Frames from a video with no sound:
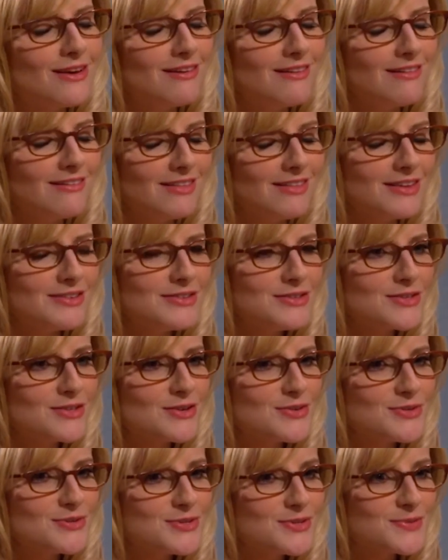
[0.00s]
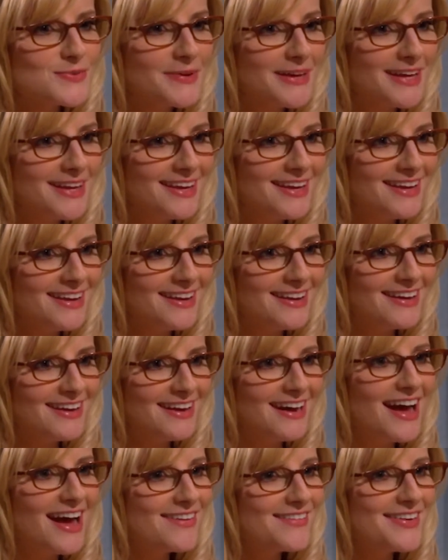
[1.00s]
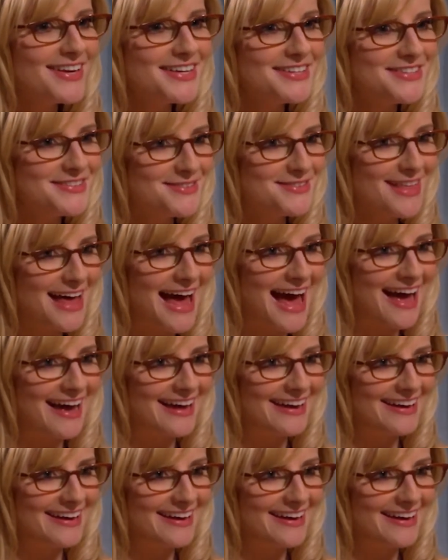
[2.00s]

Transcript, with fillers: Oh, that's so sweet. I want to do that.